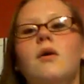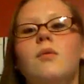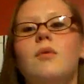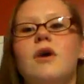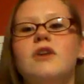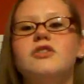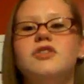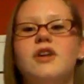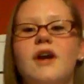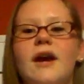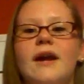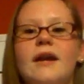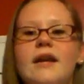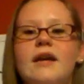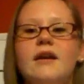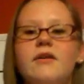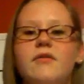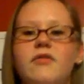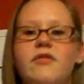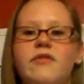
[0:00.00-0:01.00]
While
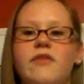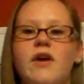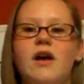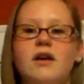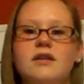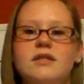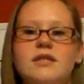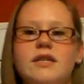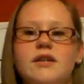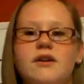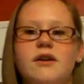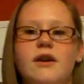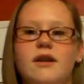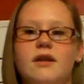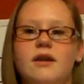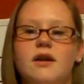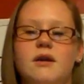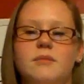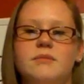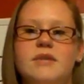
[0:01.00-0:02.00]
training for volunteer
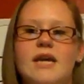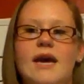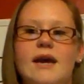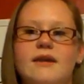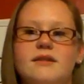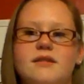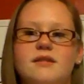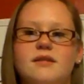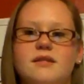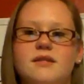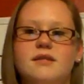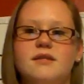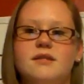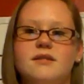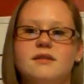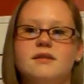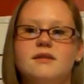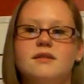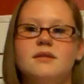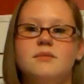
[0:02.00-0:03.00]
income tax
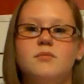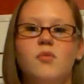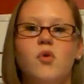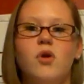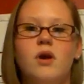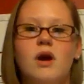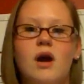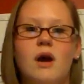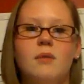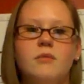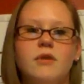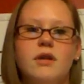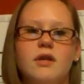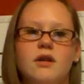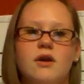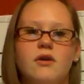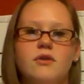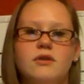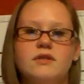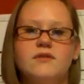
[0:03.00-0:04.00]
assistance, more commonly
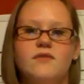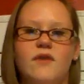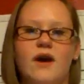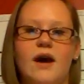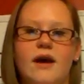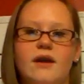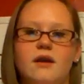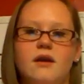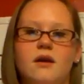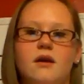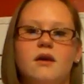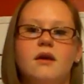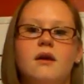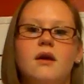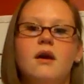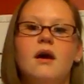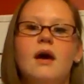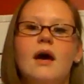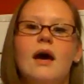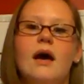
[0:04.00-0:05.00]
known as VITA,
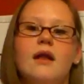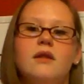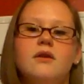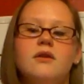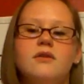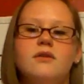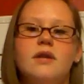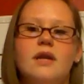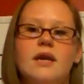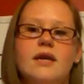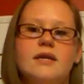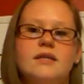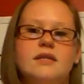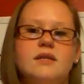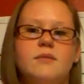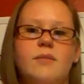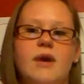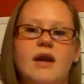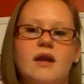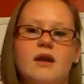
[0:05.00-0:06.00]
I learned that
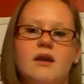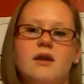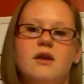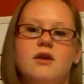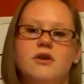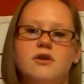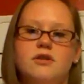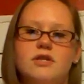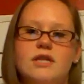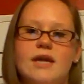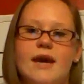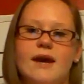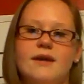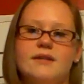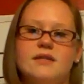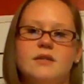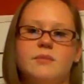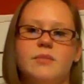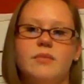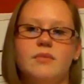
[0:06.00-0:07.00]
estimating your
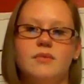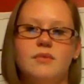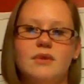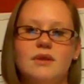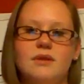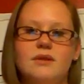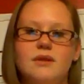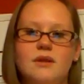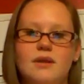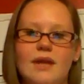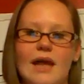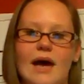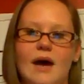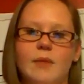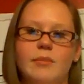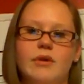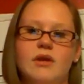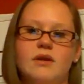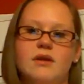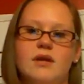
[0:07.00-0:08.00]
tax
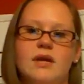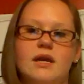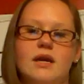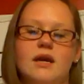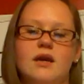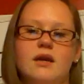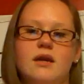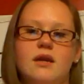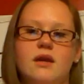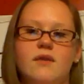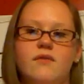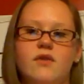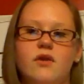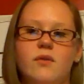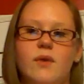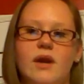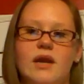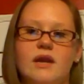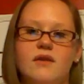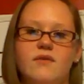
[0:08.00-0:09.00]
liability can give
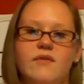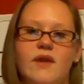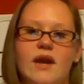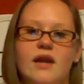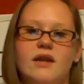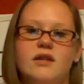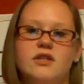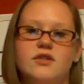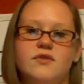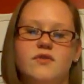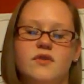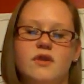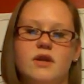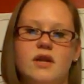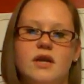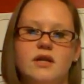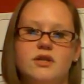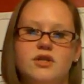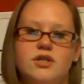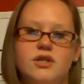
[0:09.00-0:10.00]
you an advantage for the
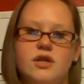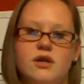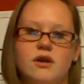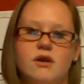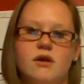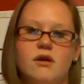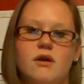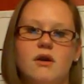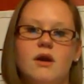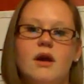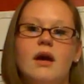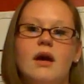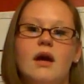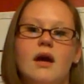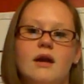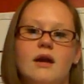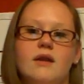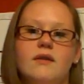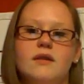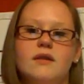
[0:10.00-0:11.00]
next year.
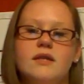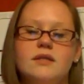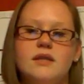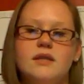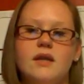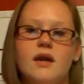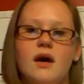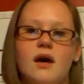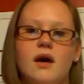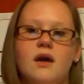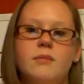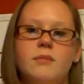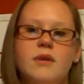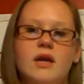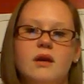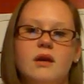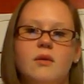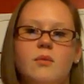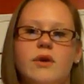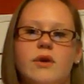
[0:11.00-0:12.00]
And in this
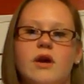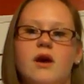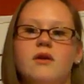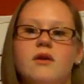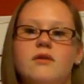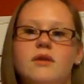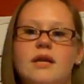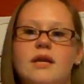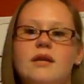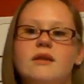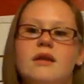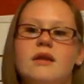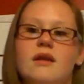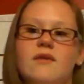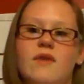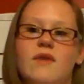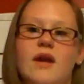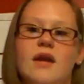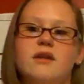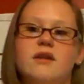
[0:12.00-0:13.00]
economy, we all need the
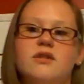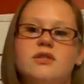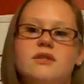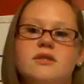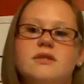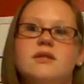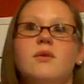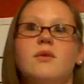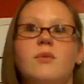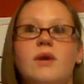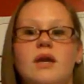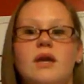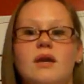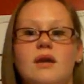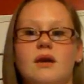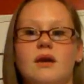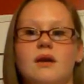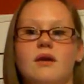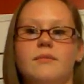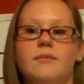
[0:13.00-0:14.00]
advantages that we can
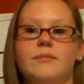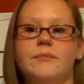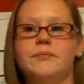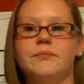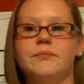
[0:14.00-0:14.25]
get.